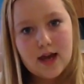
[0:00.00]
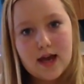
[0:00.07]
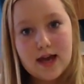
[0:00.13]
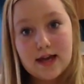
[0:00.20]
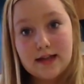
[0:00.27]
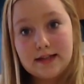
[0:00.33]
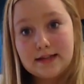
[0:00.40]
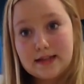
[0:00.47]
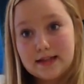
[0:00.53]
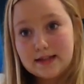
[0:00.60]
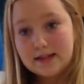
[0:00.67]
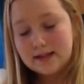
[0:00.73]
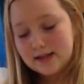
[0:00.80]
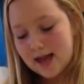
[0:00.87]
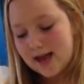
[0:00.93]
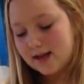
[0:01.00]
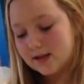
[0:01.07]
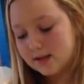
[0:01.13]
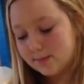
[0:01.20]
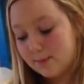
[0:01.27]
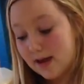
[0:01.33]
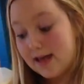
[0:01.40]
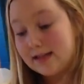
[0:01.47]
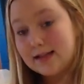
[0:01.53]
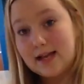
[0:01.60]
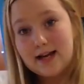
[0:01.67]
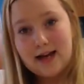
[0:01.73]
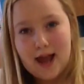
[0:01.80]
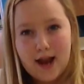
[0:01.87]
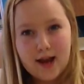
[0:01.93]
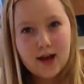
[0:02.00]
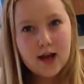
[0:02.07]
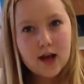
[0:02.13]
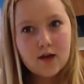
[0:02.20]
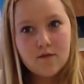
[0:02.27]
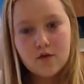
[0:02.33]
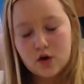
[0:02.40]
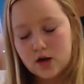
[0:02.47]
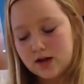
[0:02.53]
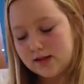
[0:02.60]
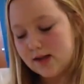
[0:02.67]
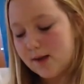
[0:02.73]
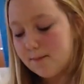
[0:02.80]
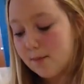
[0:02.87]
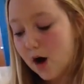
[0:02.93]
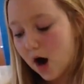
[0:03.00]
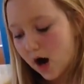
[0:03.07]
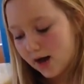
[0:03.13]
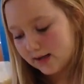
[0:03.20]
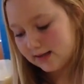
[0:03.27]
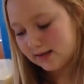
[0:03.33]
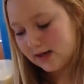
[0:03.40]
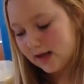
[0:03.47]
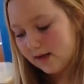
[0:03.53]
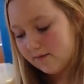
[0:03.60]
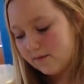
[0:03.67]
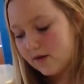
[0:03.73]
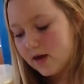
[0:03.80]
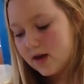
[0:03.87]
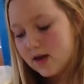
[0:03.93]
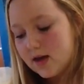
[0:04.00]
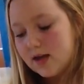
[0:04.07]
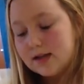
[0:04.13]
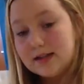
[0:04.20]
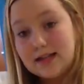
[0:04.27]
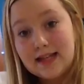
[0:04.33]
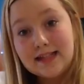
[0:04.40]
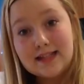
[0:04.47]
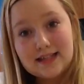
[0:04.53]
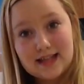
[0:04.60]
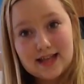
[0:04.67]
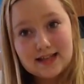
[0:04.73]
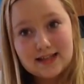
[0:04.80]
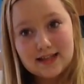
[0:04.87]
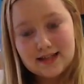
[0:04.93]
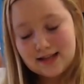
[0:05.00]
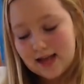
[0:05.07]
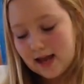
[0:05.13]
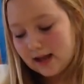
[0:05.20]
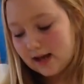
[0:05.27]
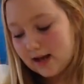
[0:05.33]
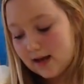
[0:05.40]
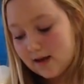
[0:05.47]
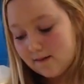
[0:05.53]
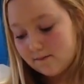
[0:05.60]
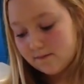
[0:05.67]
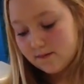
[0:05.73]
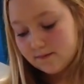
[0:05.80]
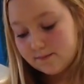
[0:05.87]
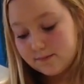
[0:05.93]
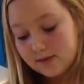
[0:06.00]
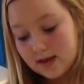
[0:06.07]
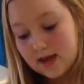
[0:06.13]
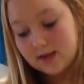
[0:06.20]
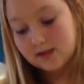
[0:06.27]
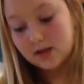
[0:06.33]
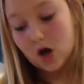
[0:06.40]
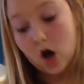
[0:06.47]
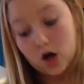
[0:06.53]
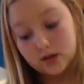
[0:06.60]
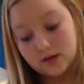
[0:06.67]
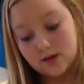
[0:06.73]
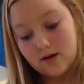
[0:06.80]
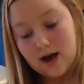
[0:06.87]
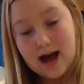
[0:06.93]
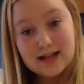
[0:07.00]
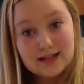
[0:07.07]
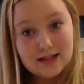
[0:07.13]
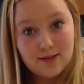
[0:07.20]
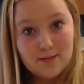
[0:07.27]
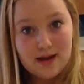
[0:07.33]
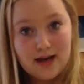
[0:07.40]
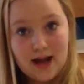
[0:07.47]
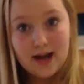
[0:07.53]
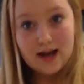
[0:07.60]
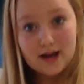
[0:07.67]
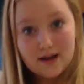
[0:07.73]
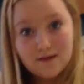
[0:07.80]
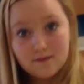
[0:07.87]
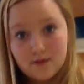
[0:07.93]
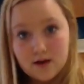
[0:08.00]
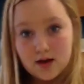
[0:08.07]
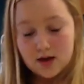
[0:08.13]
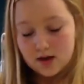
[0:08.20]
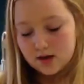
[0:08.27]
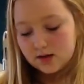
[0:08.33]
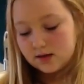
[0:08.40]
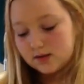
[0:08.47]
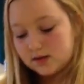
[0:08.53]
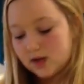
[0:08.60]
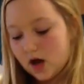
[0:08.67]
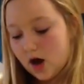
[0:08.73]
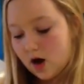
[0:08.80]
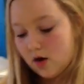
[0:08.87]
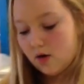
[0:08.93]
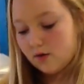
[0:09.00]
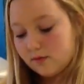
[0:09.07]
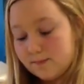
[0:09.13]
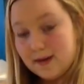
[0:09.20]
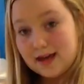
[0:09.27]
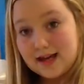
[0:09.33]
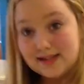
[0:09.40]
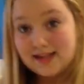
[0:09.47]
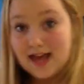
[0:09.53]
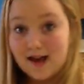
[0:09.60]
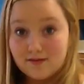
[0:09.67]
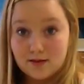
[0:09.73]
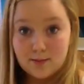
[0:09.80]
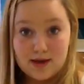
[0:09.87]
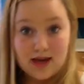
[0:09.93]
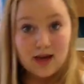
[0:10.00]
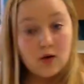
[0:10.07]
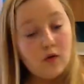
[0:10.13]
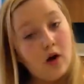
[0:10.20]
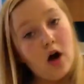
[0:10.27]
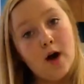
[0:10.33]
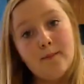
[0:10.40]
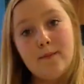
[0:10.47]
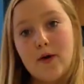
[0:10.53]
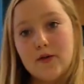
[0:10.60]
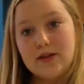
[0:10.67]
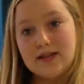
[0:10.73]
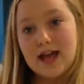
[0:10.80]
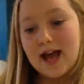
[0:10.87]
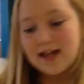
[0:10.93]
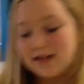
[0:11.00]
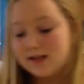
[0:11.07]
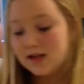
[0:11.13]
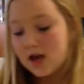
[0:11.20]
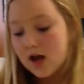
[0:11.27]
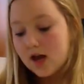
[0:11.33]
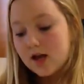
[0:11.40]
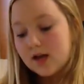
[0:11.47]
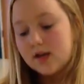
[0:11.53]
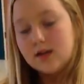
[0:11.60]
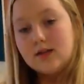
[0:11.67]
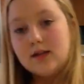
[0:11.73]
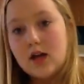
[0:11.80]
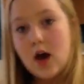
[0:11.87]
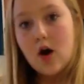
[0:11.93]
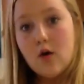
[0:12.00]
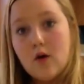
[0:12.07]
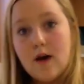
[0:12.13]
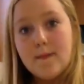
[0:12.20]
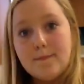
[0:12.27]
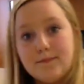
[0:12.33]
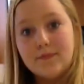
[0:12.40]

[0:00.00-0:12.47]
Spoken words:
is 6, but is it negative or is it positive? Since this is negative, this also has to be negative. So, because they have to be equal on both sides. So,